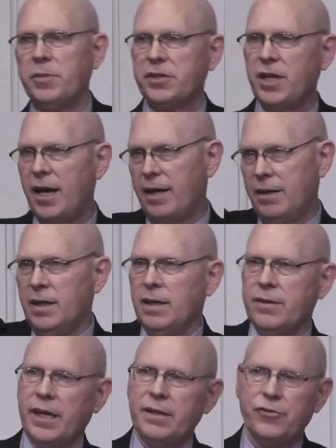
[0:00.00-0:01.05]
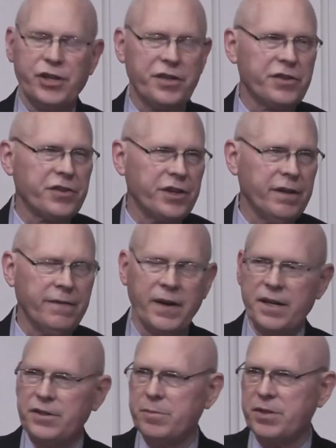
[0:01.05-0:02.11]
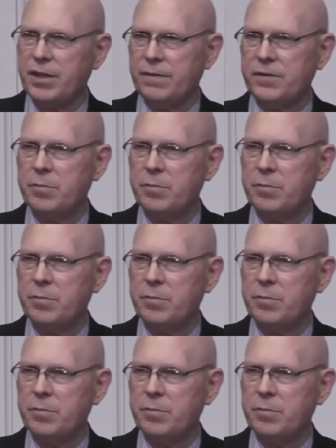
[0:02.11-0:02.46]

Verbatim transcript: Messiah that Jesus identifies himself